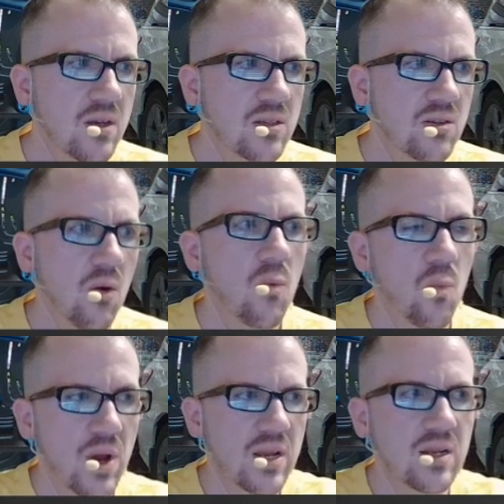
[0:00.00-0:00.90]
So
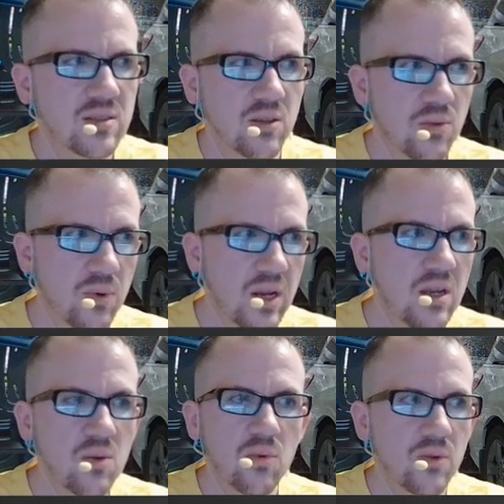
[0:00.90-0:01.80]
when it is a 3,
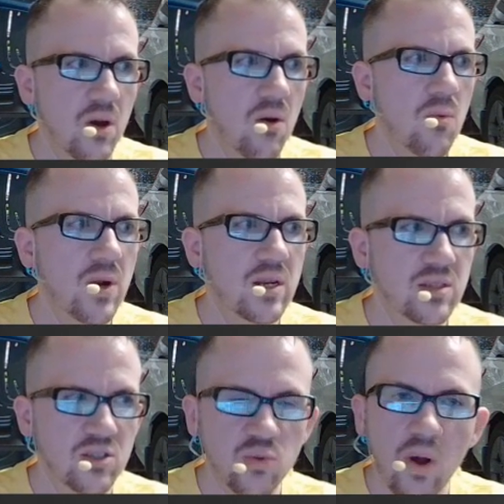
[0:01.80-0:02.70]
you will know. When it
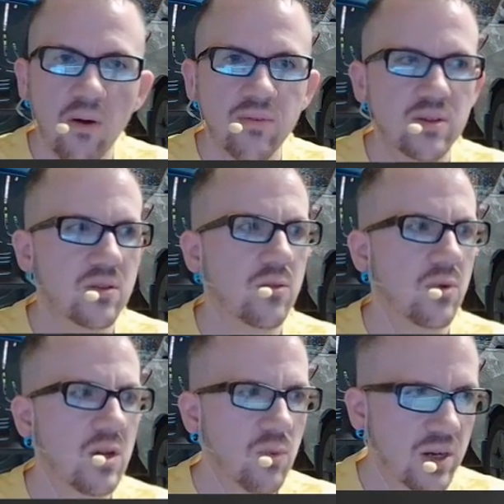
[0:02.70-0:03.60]
is a 12, it is a
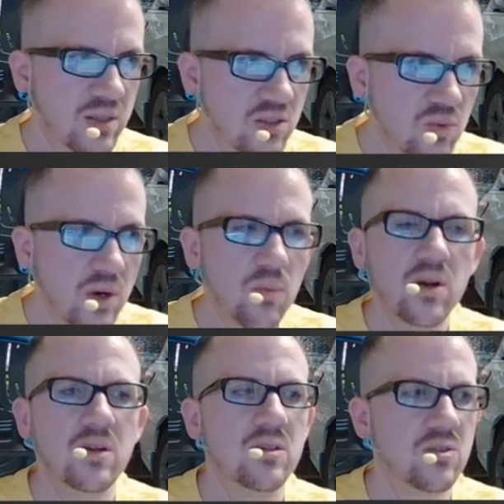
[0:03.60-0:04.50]
3. When it is a
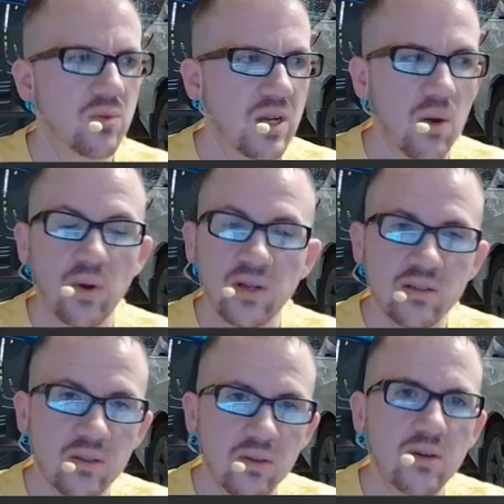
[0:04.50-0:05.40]
21, it is 3. And when it is
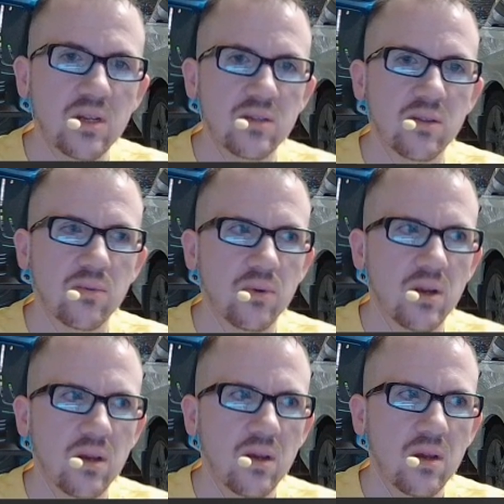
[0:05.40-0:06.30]
a 30, it is a 3.
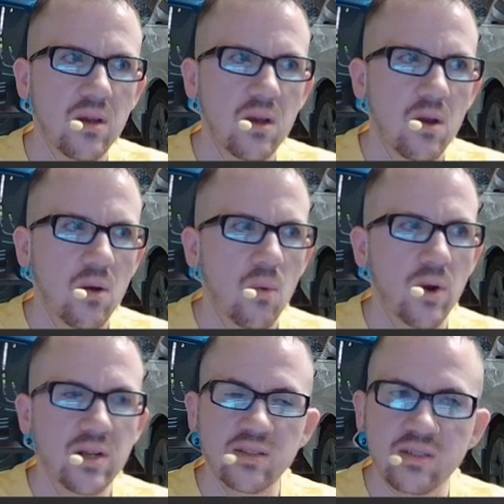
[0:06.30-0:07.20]

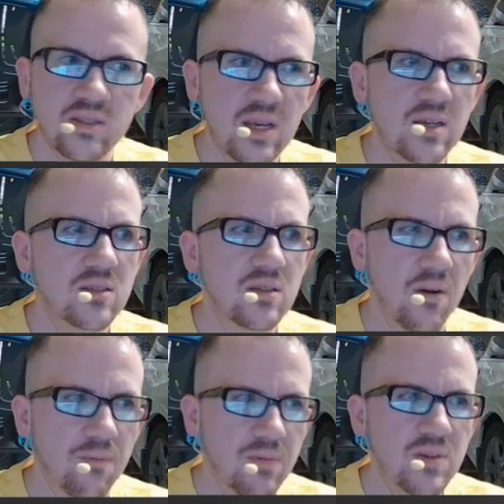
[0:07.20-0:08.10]
When it is a 6, a
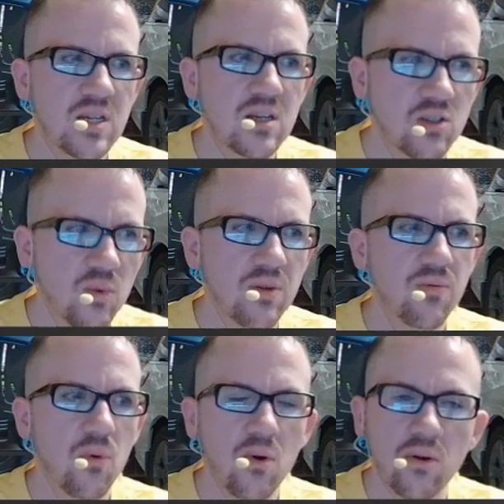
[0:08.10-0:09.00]
15, a
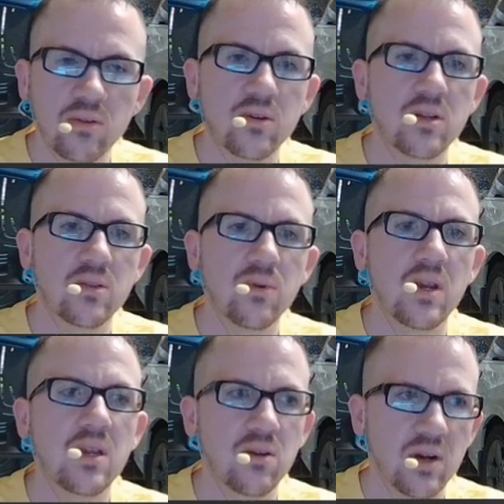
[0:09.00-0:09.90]
24, or a
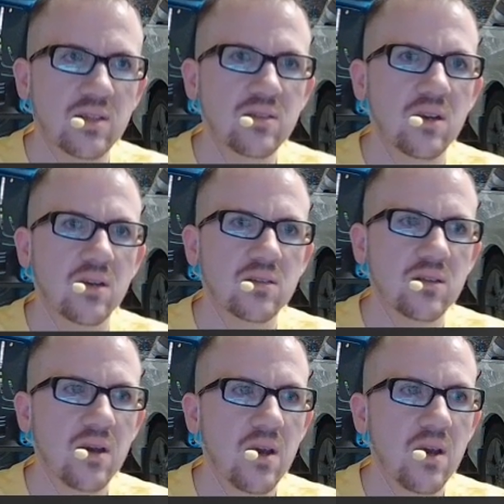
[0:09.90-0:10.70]
33, you're at a 6.